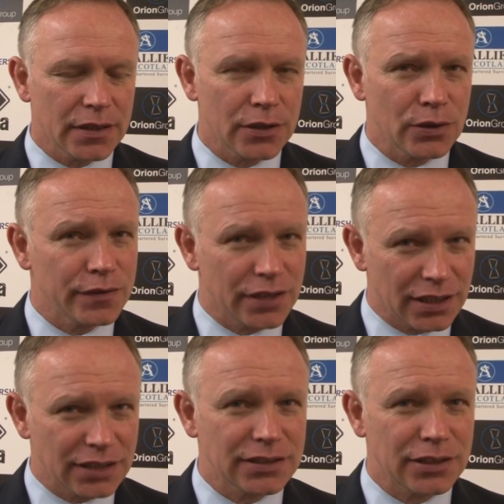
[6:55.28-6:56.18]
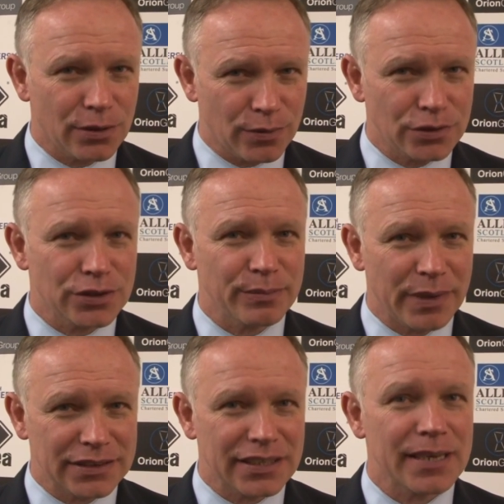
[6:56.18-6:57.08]
you know, if you're listening or watching
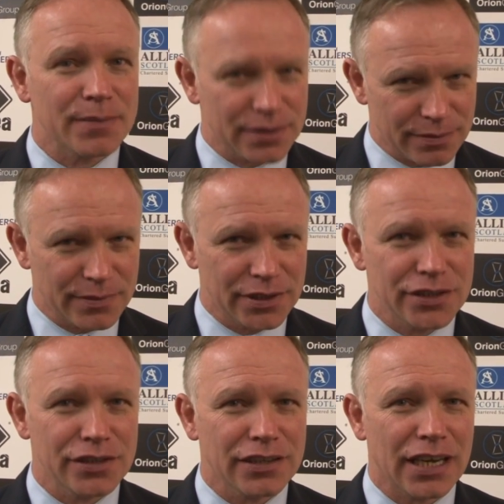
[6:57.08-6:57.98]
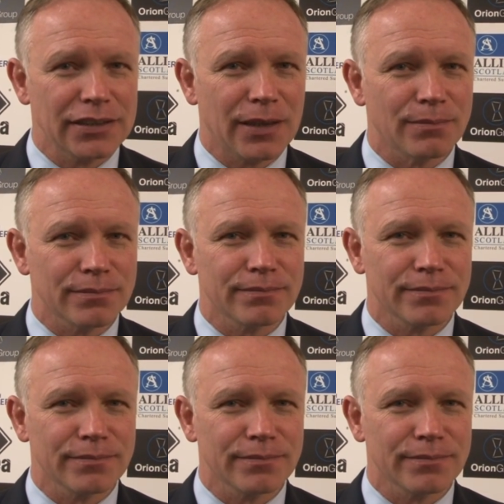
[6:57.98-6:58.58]
Big Drapes, we need you tied up,